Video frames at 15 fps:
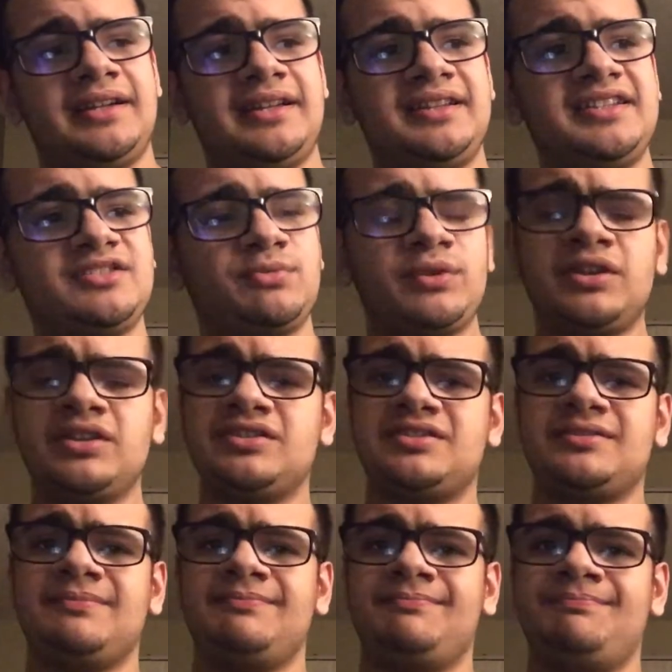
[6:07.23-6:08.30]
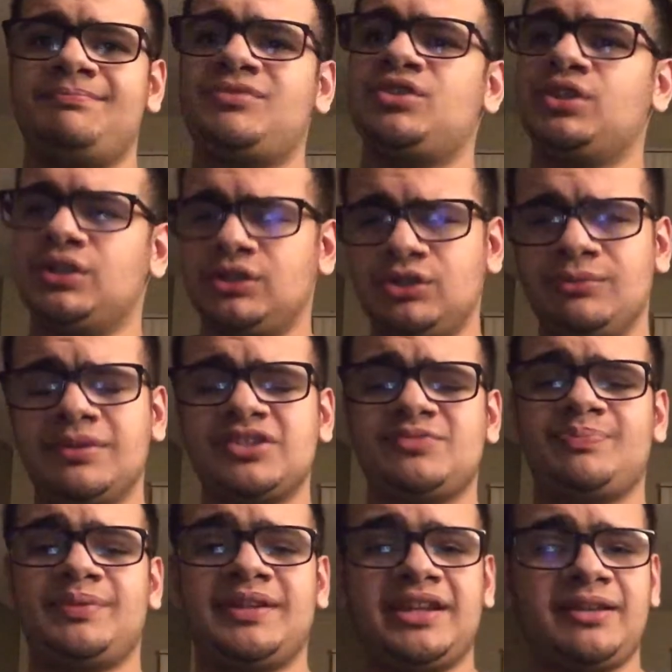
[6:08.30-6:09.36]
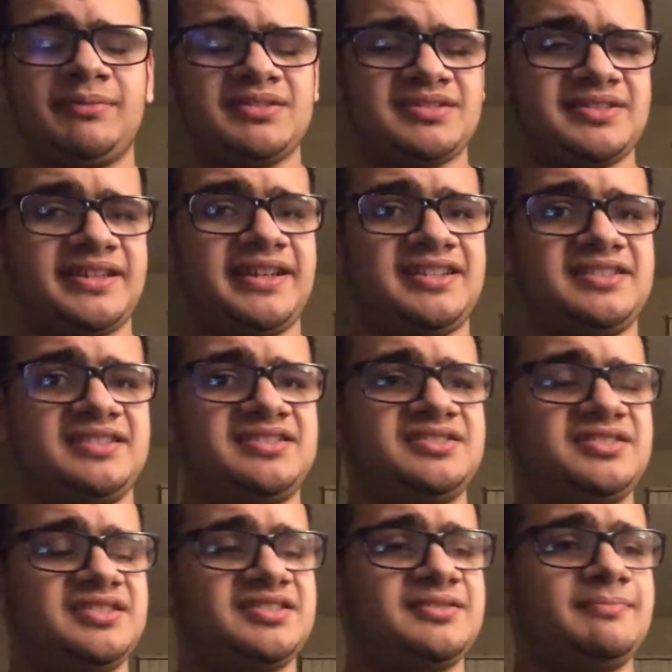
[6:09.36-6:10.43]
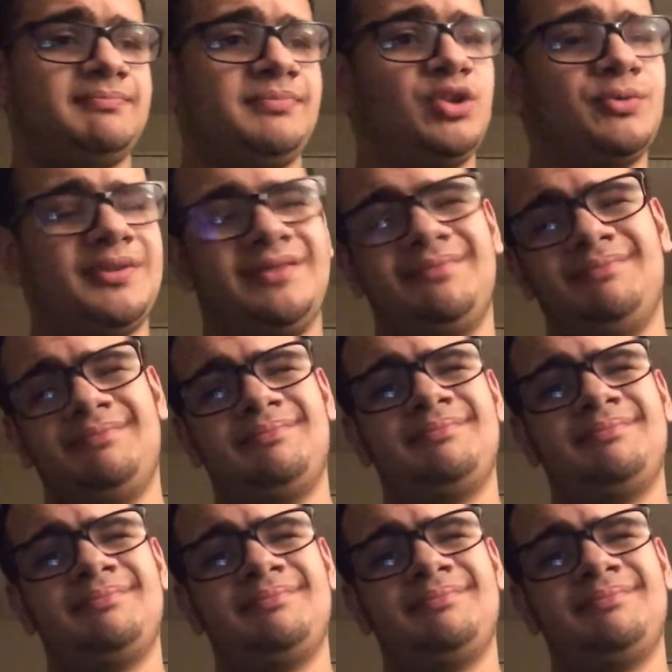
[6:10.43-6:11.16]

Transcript: and these weren't too much big mistakes. It's just a little bit,